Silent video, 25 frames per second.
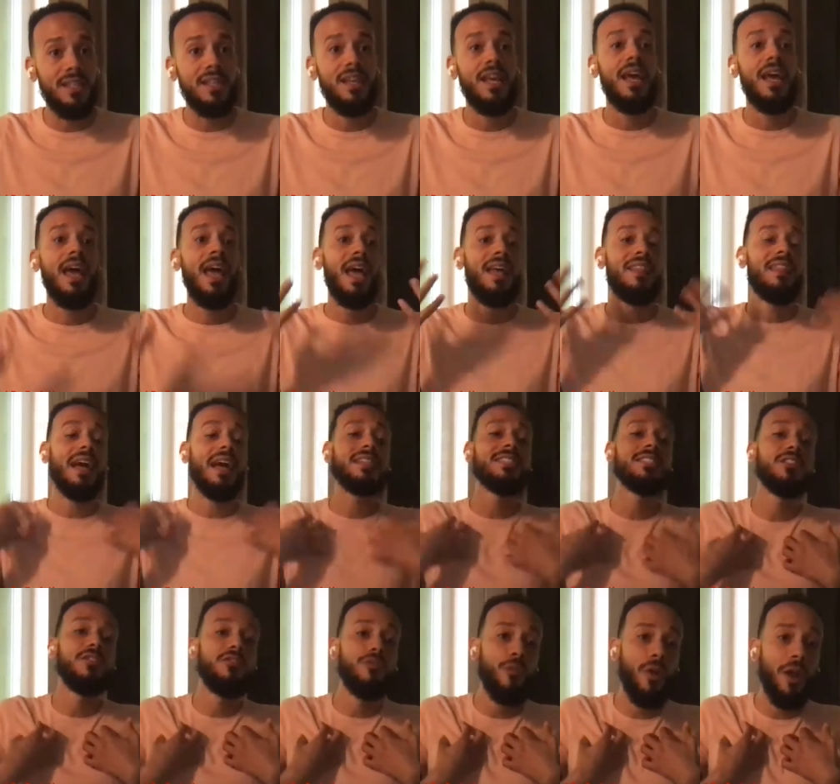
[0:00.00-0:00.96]
And
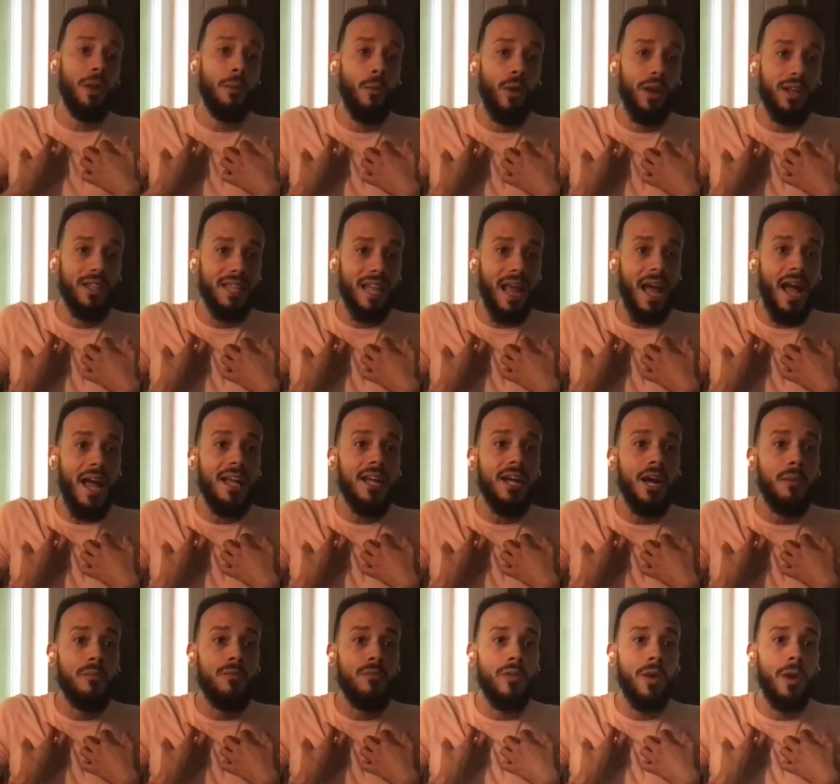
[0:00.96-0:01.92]
that's the framework that I
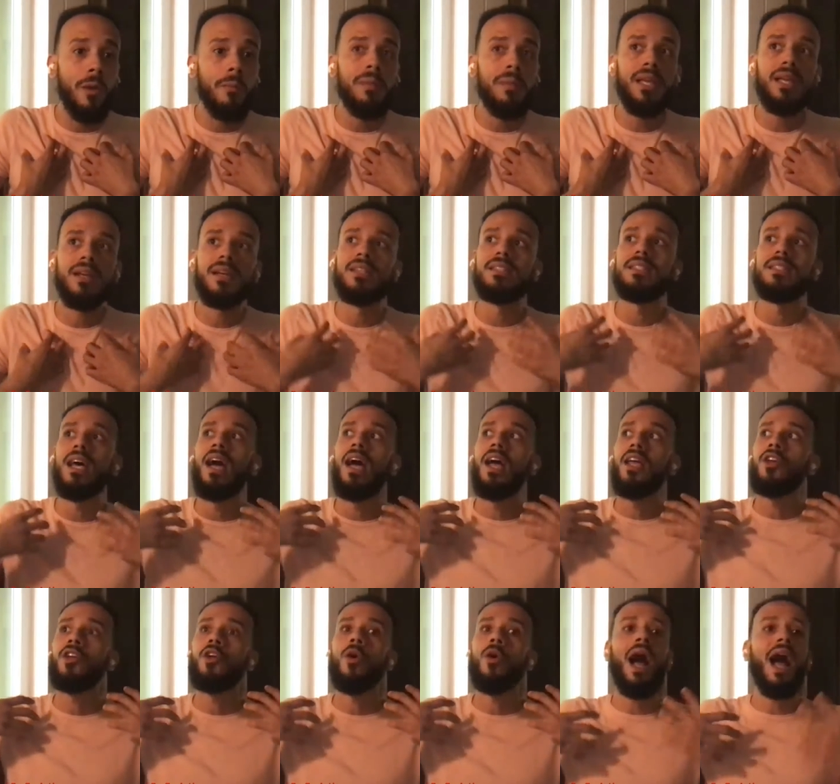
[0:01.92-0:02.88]
come from, because,
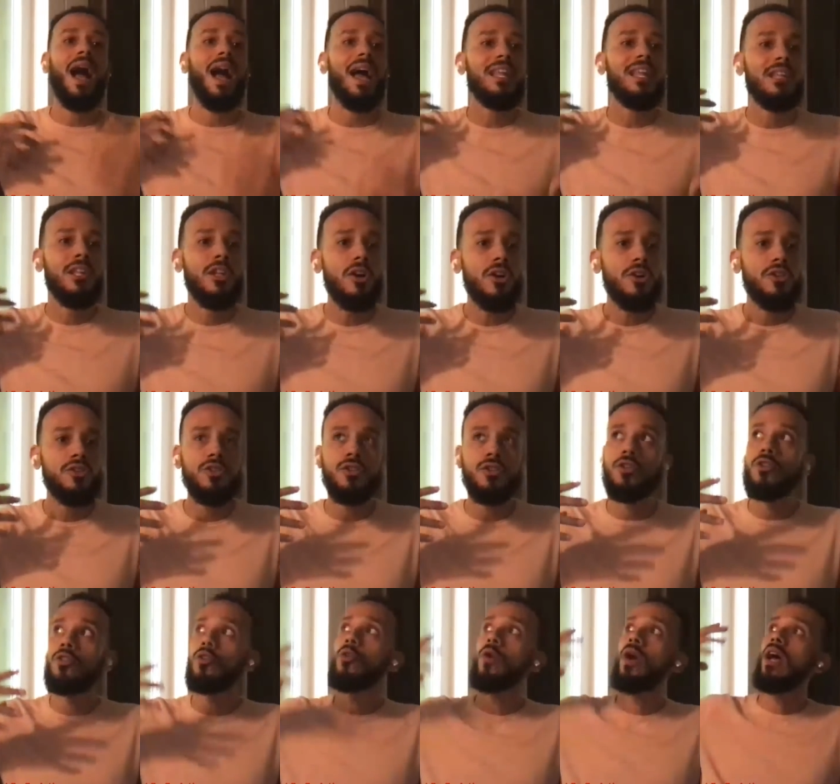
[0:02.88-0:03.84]
you know, I look
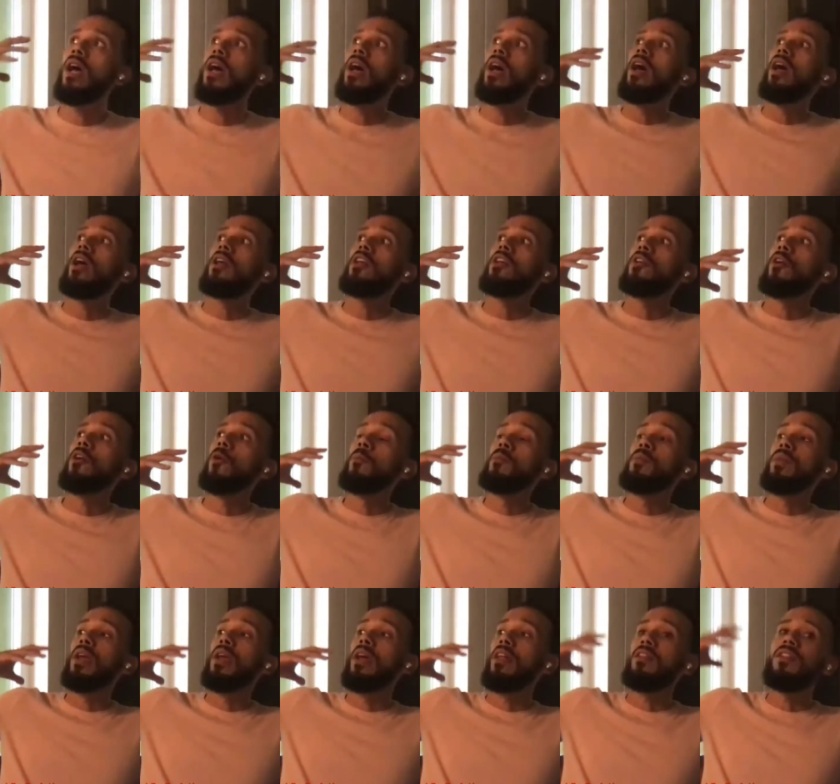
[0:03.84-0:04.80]
to, you know,
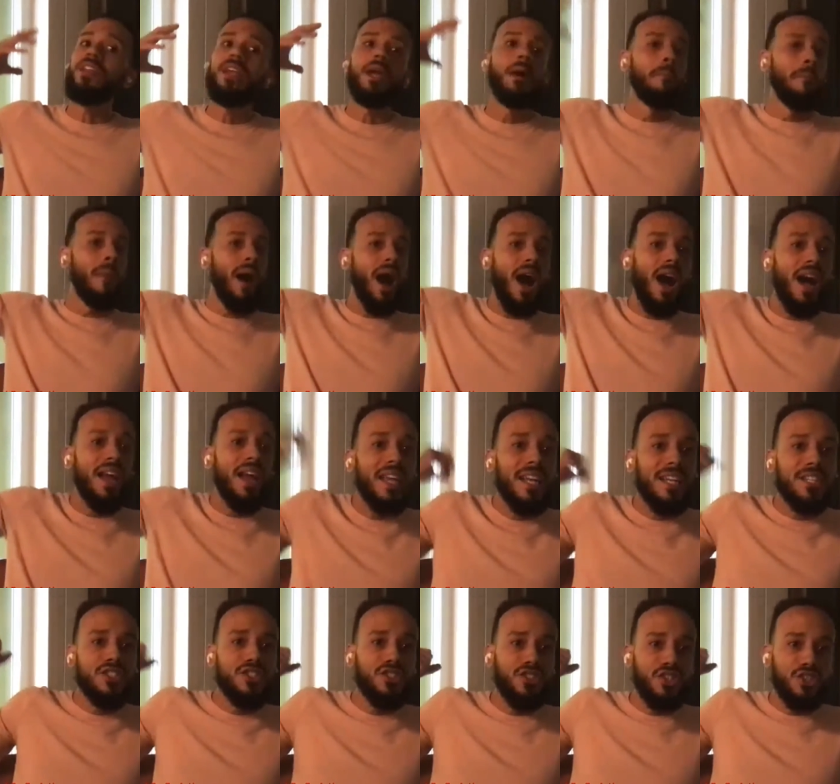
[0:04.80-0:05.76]
the Ahmad
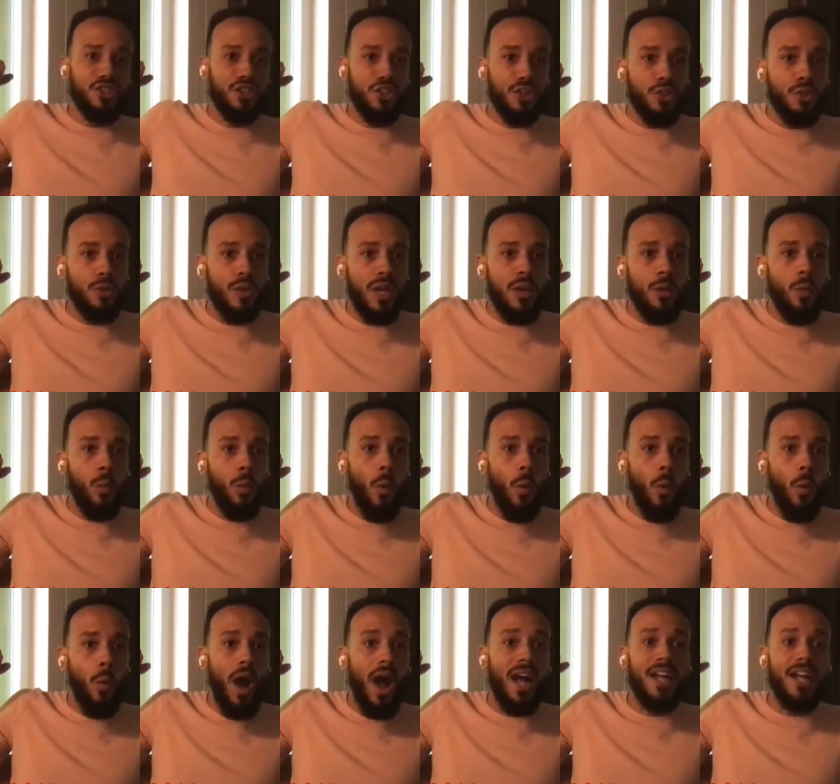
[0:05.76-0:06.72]
Institute in
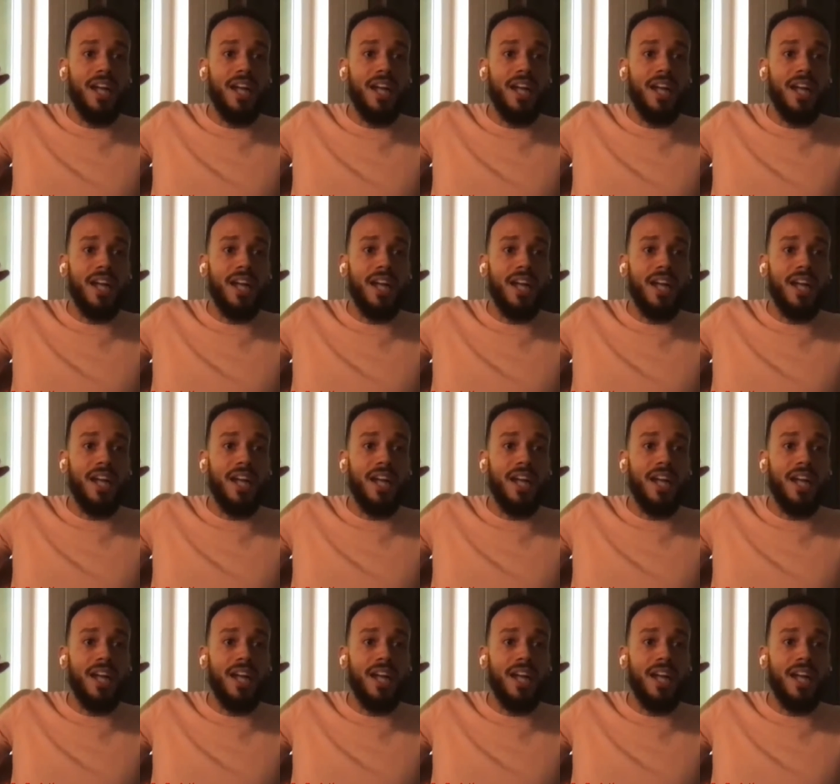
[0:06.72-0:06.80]
Watts,